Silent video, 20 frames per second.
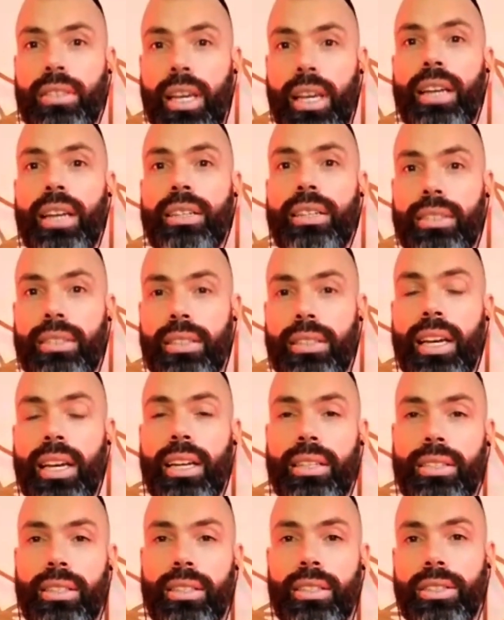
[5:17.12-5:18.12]
Yes,
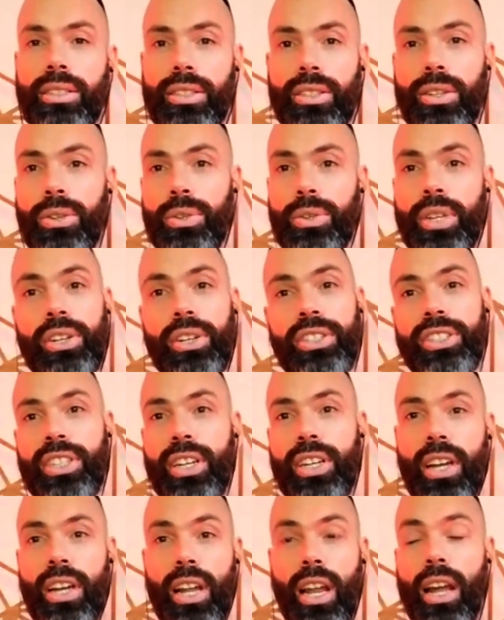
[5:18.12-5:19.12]
yes. So
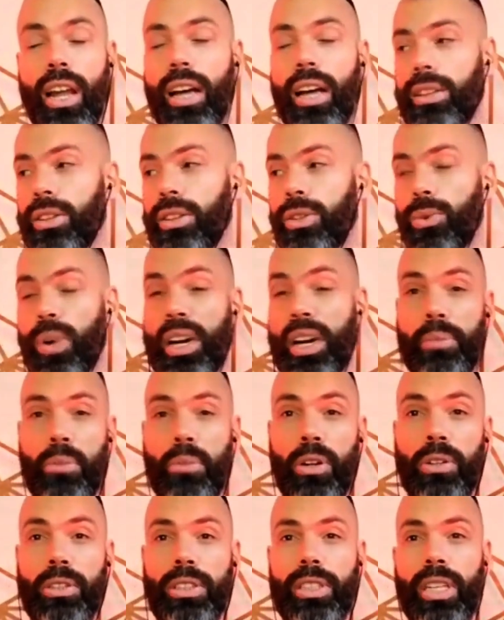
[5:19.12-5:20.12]
there's a lot to
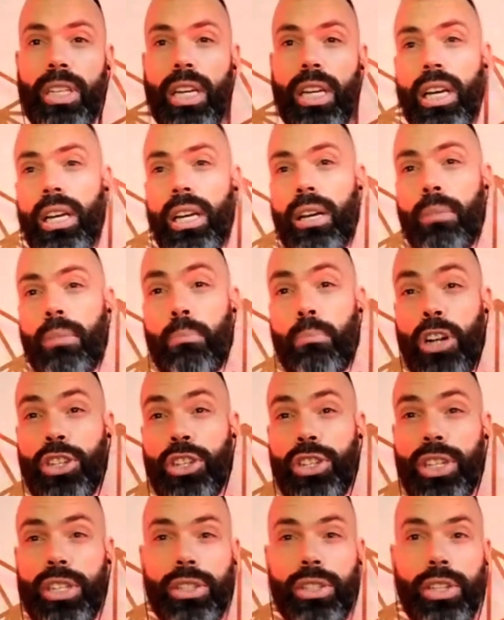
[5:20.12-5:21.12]
animals.
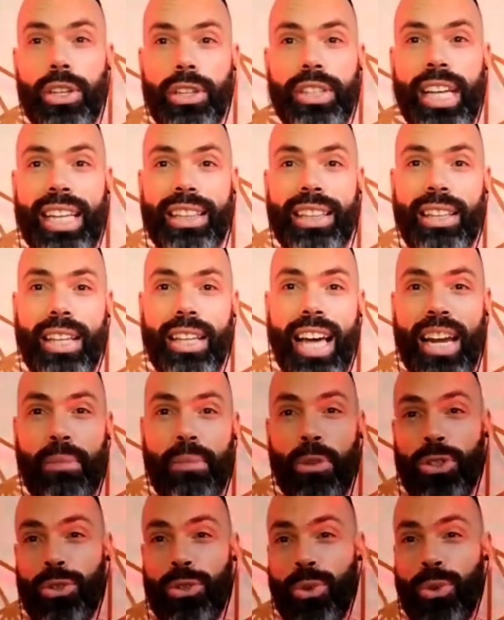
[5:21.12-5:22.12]
That
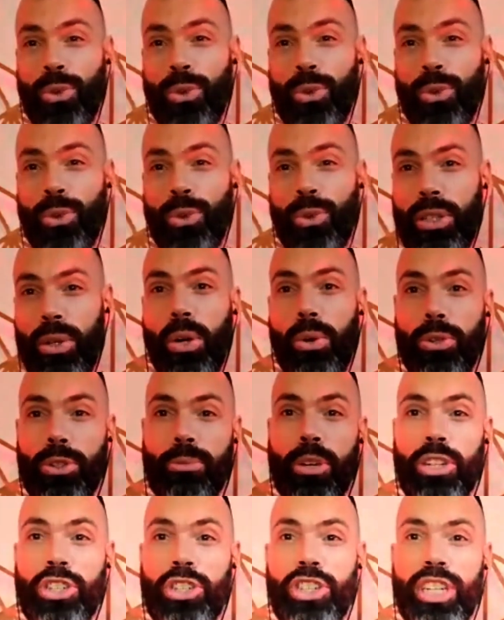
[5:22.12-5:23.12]
animals rabbit hole
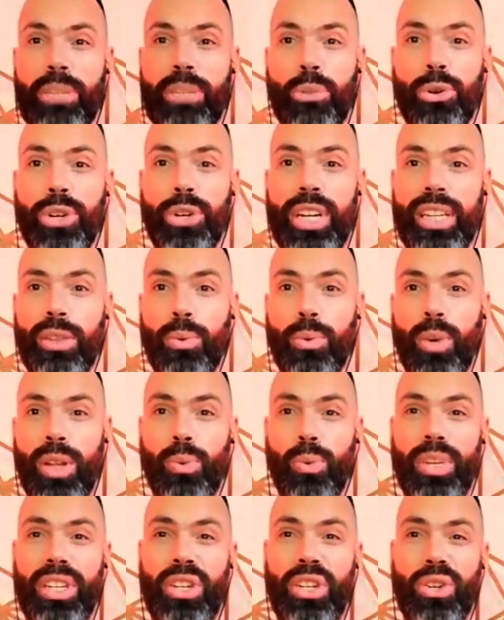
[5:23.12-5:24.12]
goes much deeper than
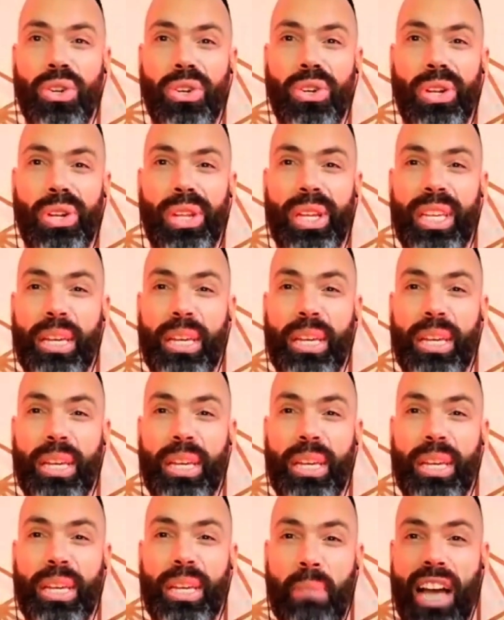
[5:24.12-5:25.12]
what we could
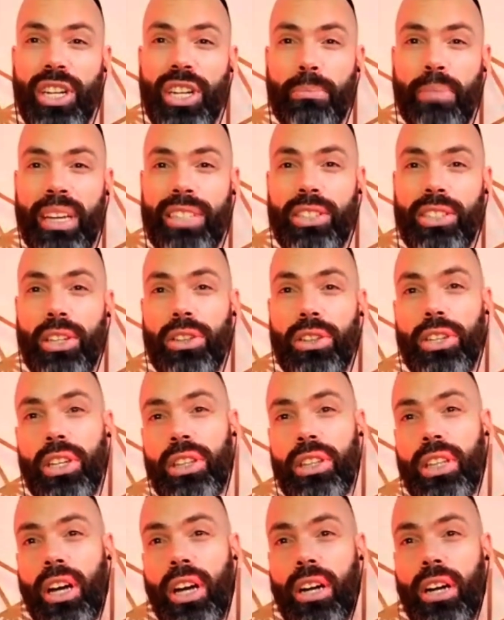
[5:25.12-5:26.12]
imagine based
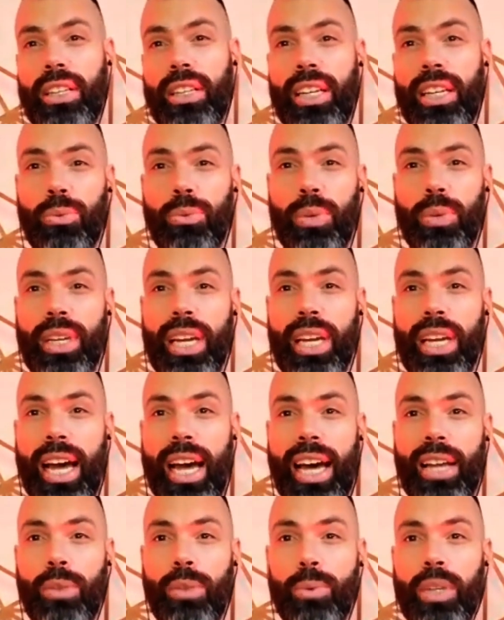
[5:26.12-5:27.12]
on the talk that we
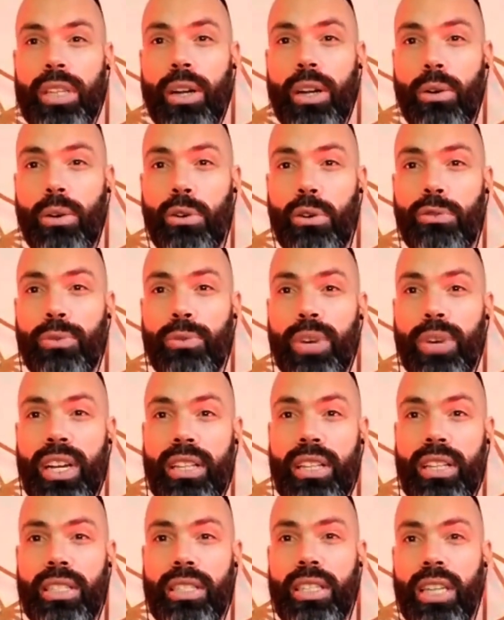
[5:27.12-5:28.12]
had with our
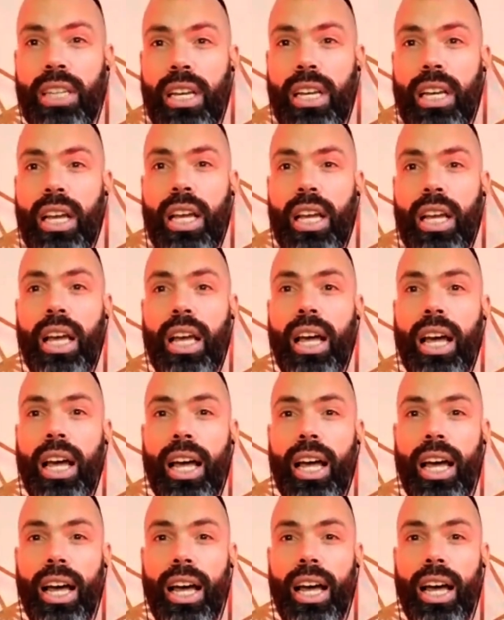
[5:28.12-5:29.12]
friends.
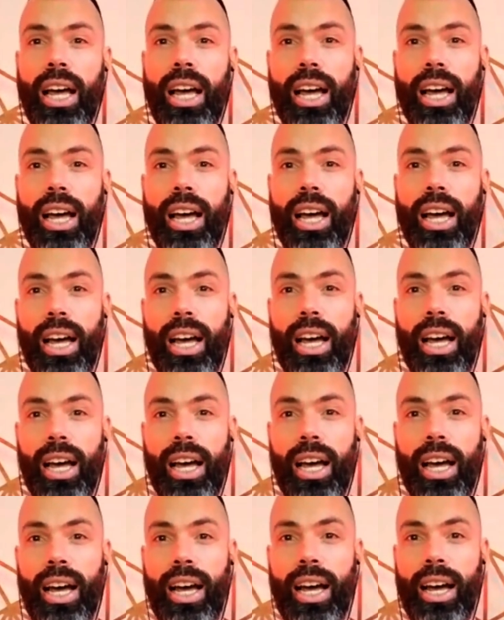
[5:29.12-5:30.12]

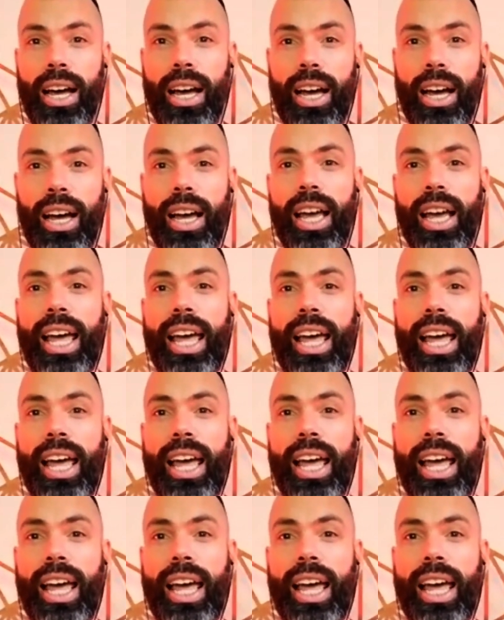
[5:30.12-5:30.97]
And